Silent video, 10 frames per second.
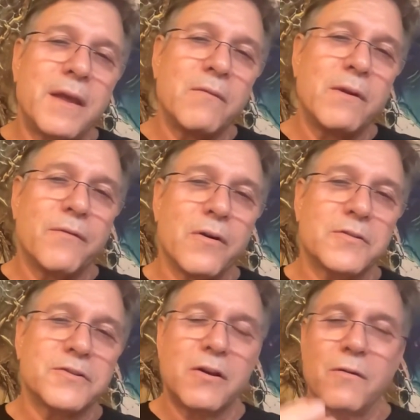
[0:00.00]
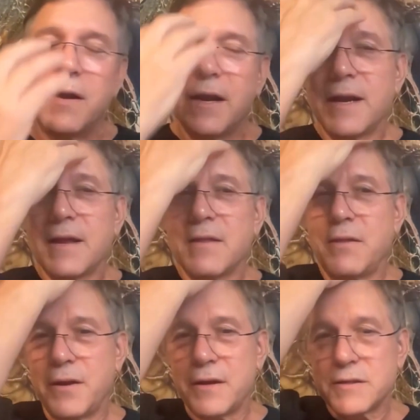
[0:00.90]
in reverse. So
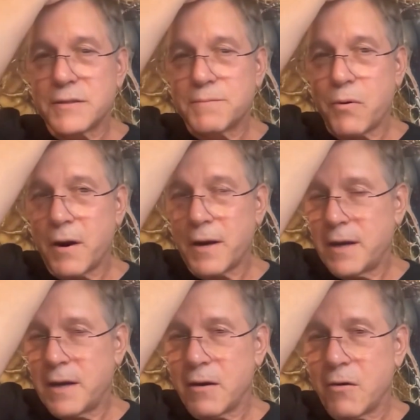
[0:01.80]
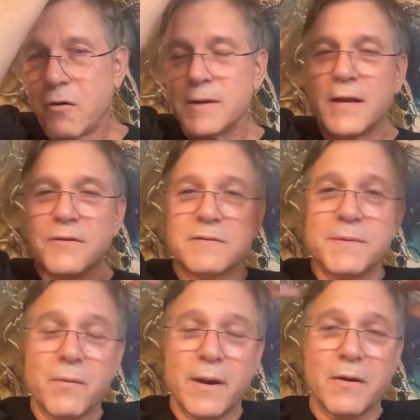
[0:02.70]
this part here always has to
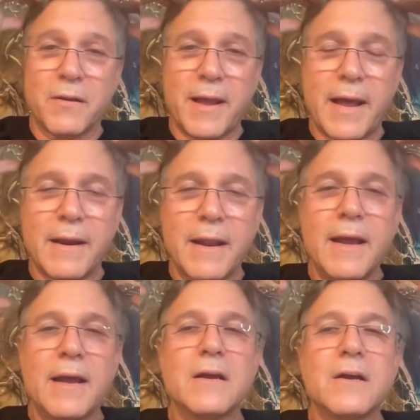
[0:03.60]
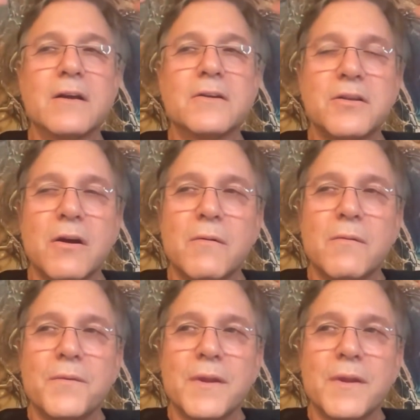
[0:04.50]
be greater than that. So